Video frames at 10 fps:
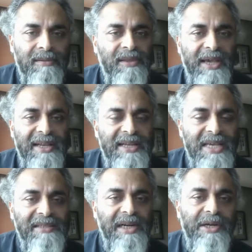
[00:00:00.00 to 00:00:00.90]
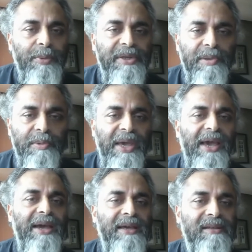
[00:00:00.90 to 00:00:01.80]
They can easily do it through
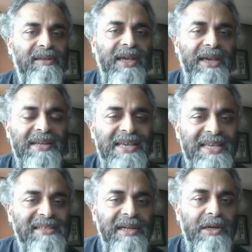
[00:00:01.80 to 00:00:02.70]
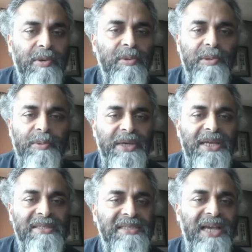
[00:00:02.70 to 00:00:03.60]
AI. They can easily do through
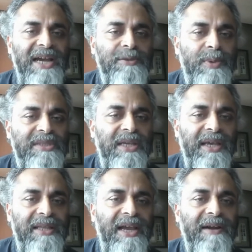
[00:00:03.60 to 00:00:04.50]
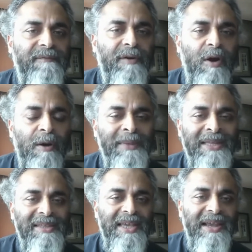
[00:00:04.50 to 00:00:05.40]
insights which they can get from
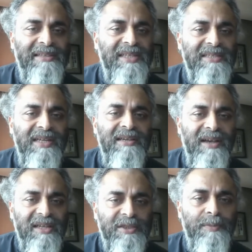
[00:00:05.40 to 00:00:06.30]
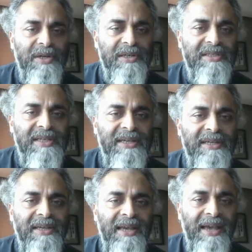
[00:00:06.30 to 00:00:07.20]
their existing customers
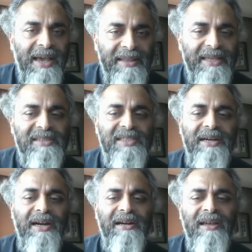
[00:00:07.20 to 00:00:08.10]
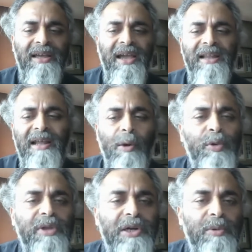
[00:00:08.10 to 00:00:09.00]
and extend it. And how
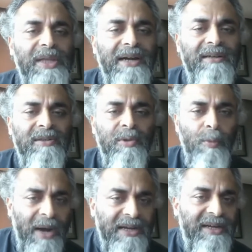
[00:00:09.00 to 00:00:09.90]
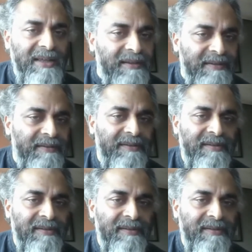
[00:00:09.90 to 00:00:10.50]
do they do that? Through marketing.